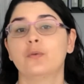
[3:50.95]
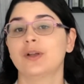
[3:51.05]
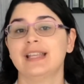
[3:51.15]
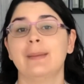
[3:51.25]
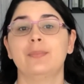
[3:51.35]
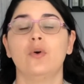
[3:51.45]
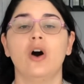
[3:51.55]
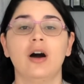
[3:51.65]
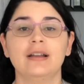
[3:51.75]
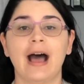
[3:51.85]
for example,
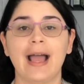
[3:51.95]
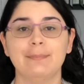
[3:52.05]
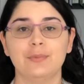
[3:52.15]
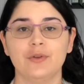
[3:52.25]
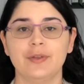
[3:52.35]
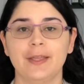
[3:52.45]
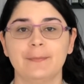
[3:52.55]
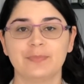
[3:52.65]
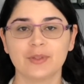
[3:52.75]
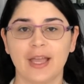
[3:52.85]
on iMovie,
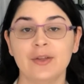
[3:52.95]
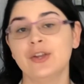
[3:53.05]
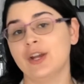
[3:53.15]
okay?